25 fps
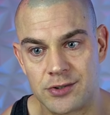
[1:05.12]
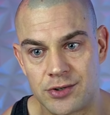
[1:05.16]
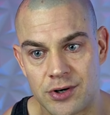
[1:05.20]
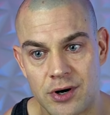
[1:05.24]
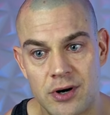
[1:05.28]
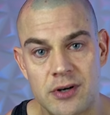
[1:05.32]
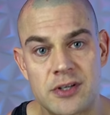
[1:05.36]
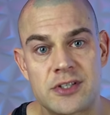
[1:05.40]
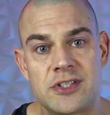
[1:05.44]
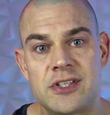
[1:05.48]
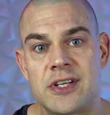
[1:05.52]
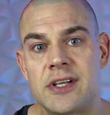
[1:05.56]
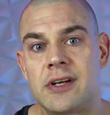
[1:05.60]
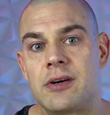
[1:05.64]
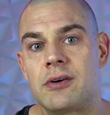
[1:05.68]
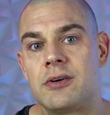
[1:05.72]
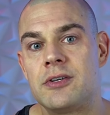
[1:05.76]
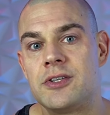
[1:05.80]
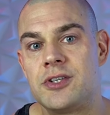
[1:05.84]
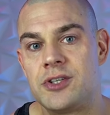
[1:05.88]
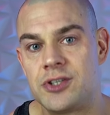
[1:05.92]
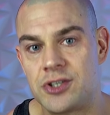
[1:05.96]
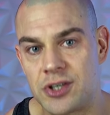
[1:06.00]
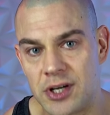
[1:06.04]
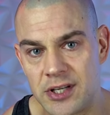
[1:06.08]
drugs that
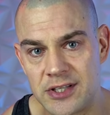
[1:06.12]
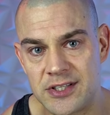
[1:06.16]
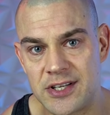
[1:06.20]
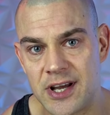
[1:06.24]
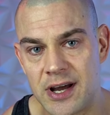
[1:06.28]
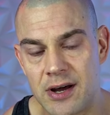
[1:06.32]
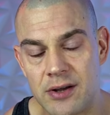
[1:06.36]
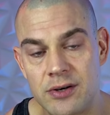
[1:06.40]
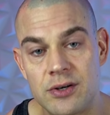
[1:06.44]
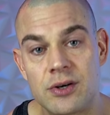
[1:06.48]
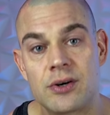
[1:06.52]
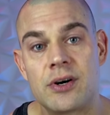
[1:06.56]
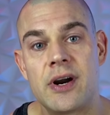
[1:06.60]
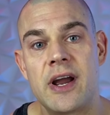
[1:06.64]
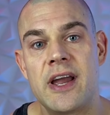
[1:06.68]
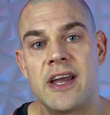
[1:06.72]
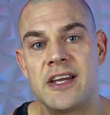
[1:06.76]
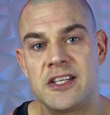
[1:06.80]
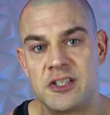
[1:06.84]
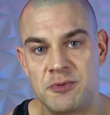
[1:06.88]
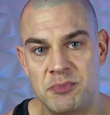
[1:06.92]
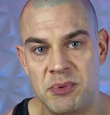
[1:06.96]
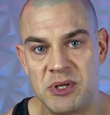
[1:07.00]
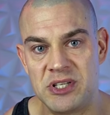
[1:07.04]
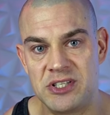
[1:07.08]
shut down your
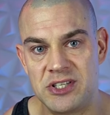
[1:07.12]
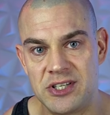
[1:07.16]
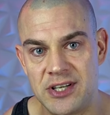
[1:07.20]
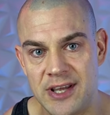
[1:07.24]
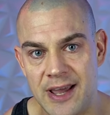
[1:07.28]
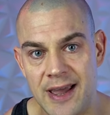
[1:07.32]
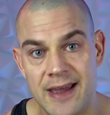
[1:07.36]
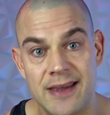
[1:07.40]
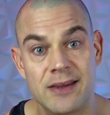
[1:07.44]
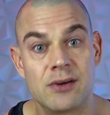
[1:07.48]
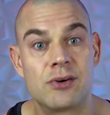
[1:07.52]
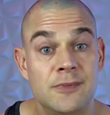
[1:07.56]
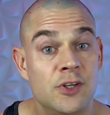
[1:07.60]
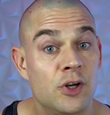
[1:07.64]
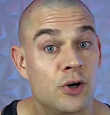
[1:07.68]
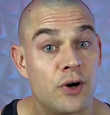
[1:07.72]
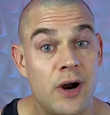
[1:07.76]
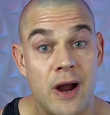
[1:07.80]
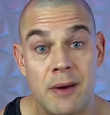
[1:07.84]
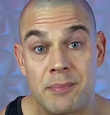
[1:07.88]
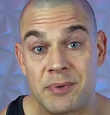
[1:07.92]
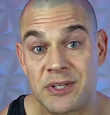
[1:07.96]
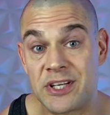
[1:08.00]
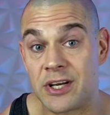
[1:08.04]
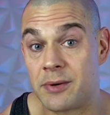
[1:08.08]
HPTA, your
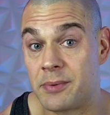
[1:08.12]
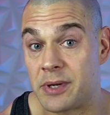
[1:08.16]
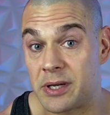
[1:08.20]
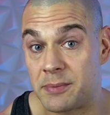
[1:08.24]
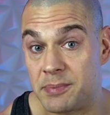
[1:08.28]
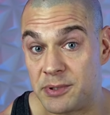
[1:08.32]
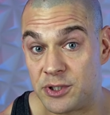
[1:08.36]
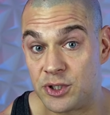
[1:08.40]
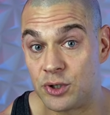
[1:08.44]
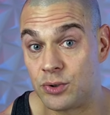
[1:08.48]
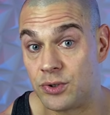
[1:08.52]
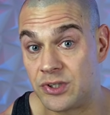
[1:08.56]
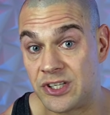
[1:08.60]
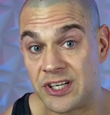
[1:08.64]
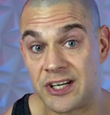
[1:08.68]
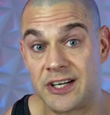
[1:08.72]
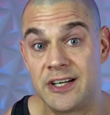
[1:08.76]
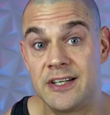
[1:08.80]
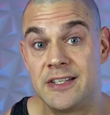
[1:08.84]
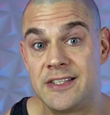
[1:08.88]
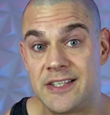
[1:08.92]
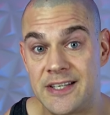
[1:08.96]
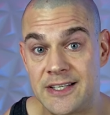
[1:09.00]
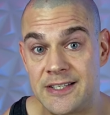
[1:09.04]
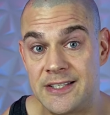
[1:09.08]
hypothalamic pituitary
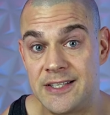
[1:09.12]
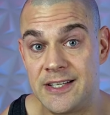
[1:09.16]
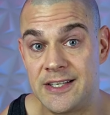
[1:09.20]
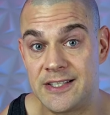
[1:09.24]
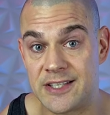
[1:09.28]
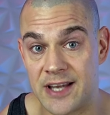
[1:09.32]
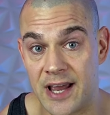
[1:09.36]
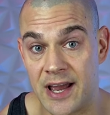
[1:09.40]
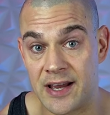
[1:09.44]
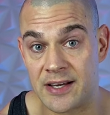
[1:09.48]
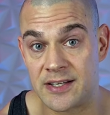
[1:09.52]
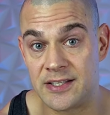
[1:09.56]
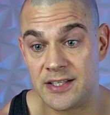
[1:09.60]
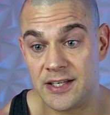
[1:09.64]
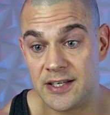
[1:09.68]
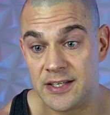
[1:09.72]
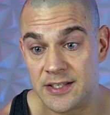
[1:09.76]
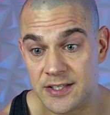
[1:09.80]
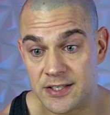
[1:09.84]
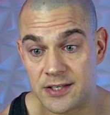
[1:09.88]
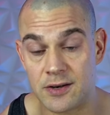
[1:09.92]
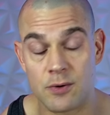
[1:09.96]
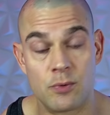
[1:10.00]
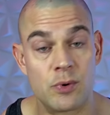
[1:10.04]
testes axis.